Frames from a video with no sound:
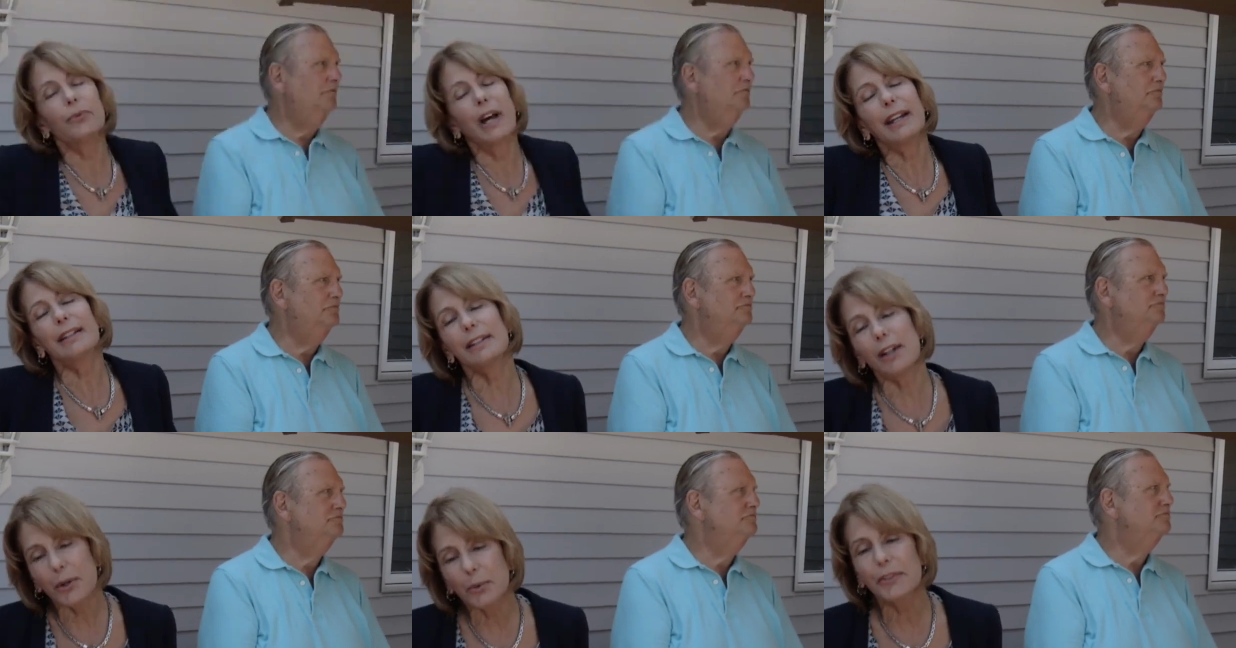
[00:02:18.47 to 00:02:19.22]
Speaker 1: I
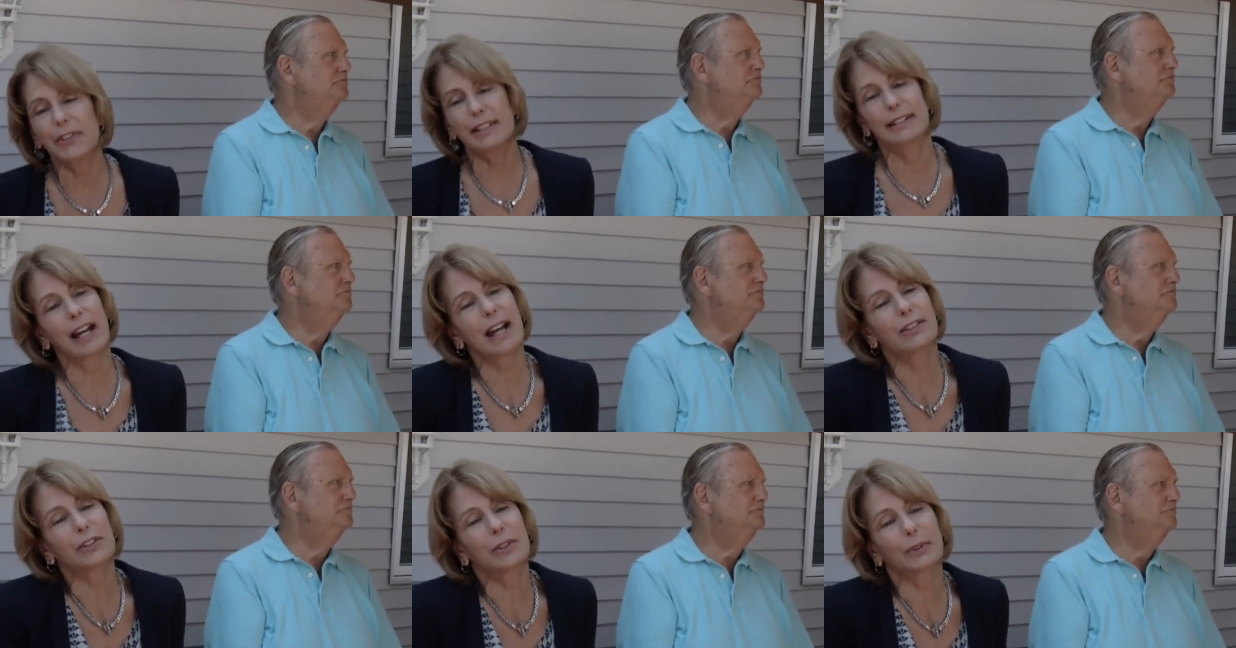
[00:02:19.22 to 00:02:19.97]
know what these
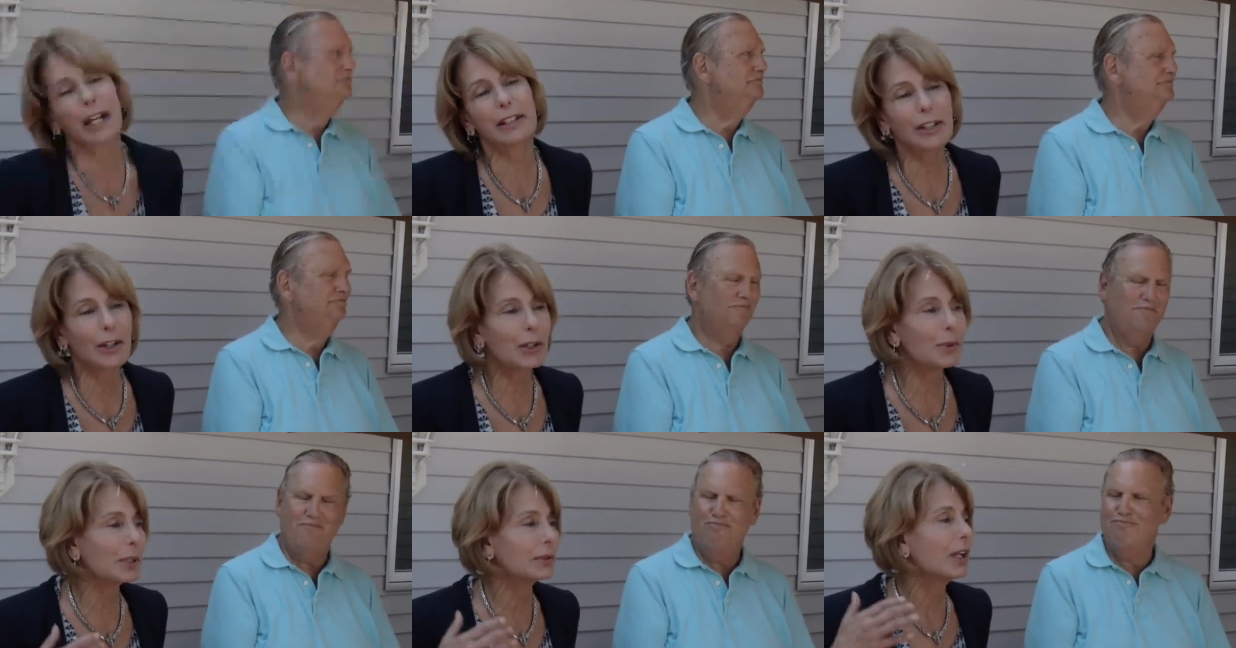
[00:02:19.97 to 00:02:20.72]
guys are doing. I know
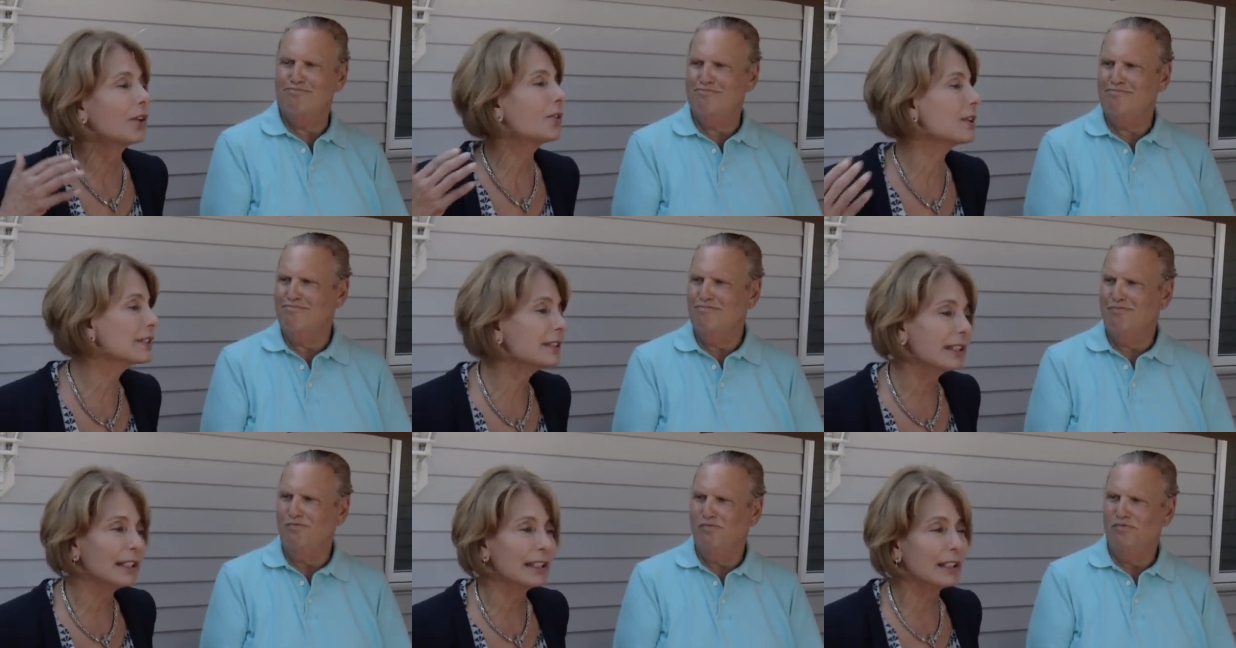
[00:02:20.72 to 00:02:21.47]
what
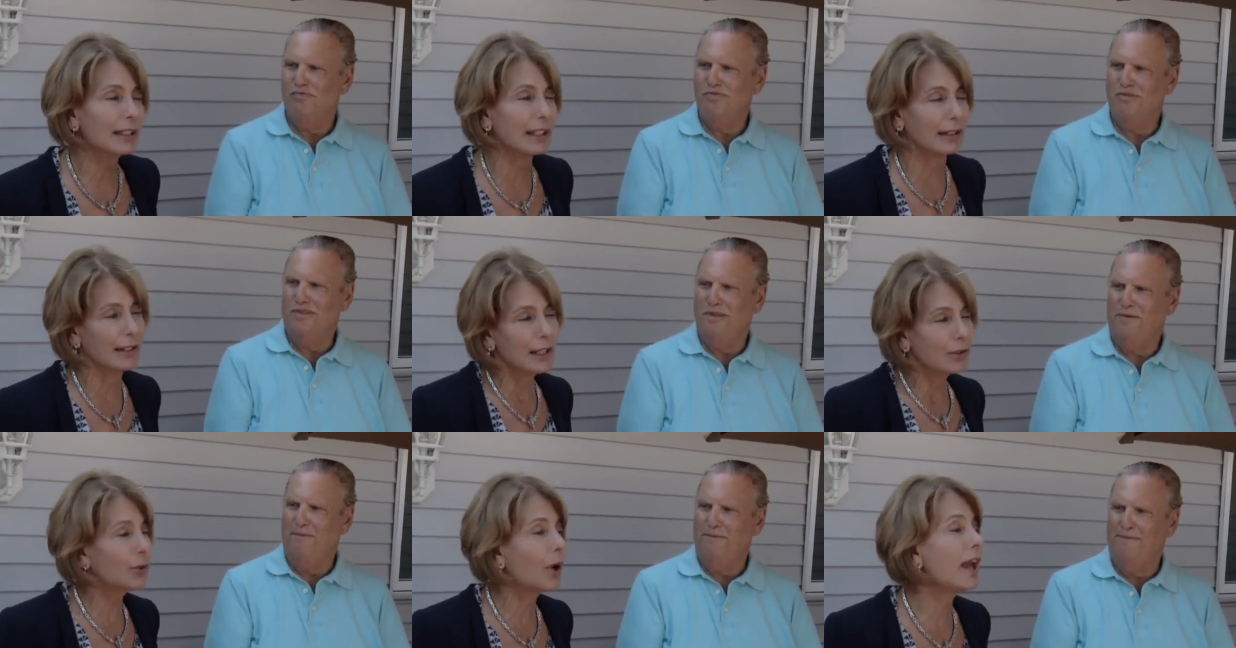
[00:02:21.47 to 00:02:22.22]
Christie and
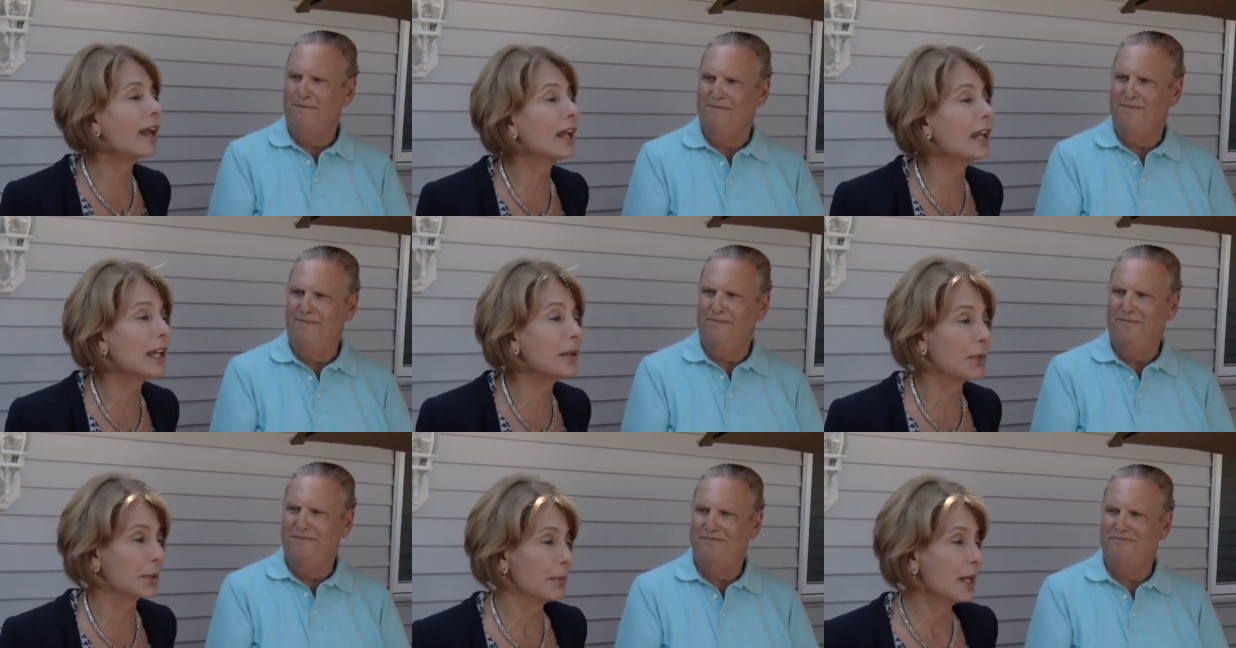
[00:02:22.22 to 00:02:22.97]

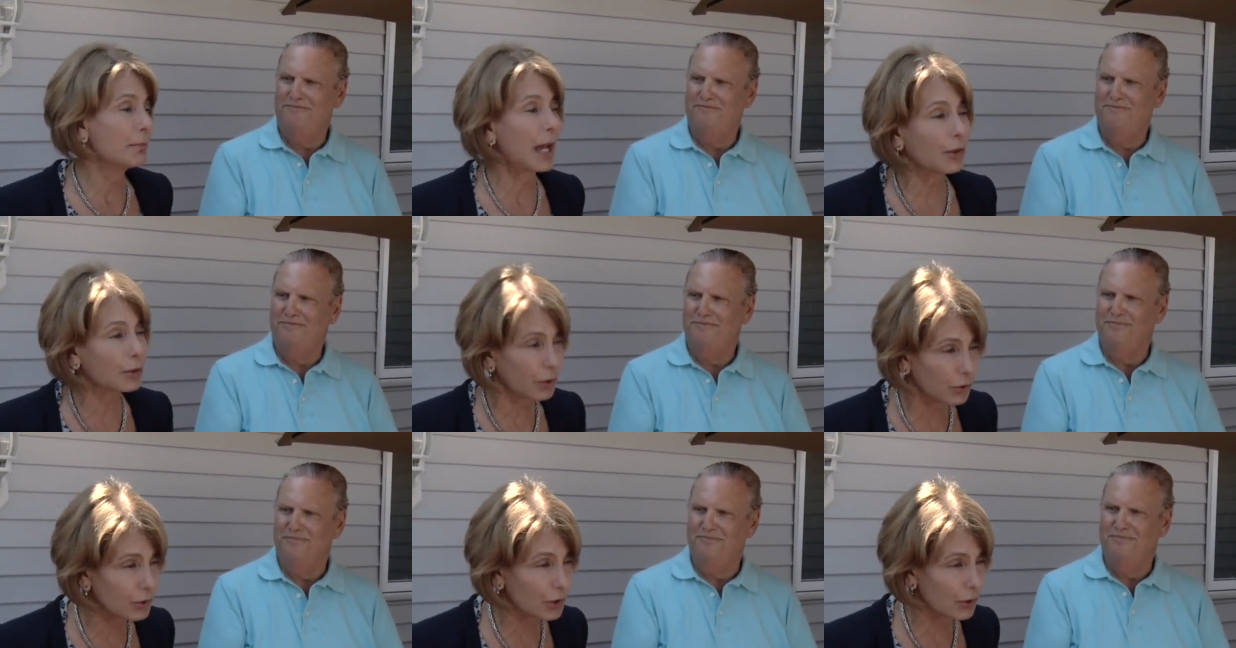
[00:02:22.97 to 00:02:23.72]
DuHaime and
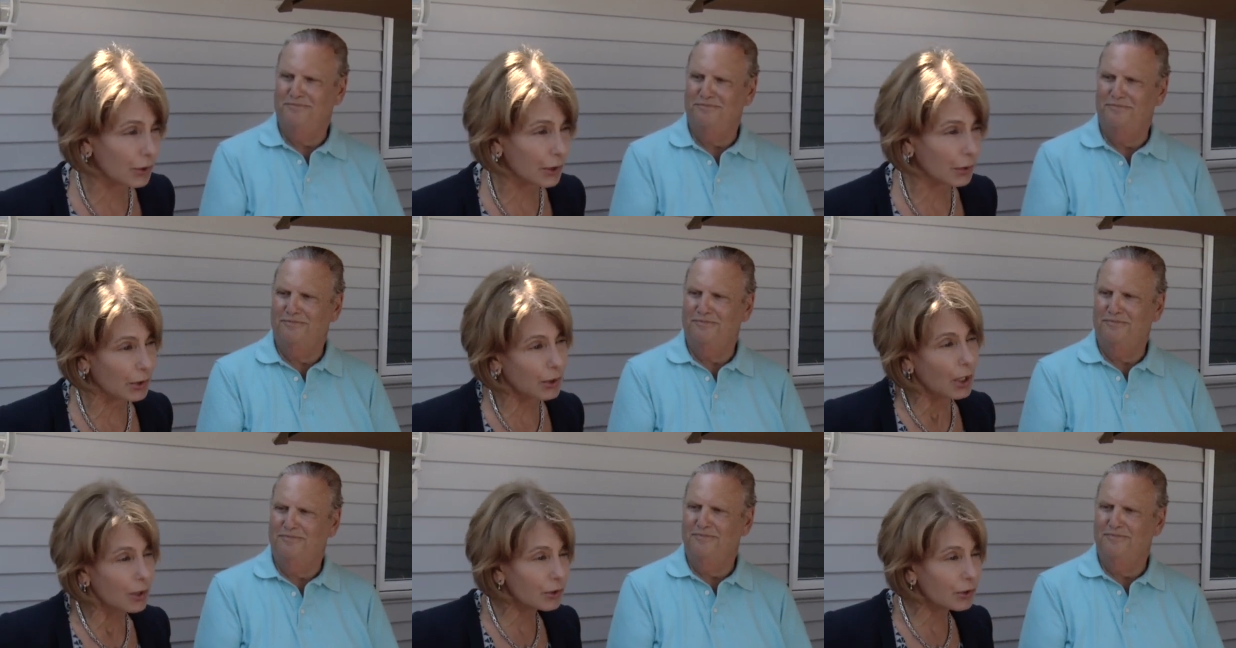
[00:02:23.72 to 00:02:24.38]
Palatucci are doing.